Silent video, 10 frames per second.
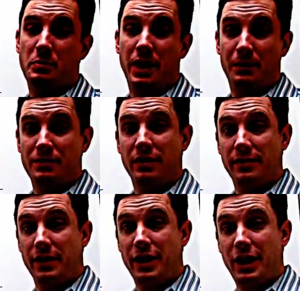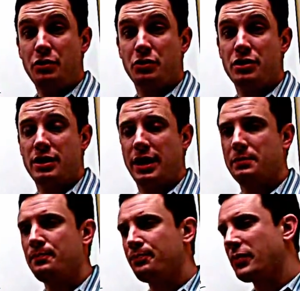becomes very, very interesting,
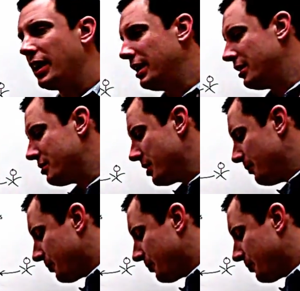is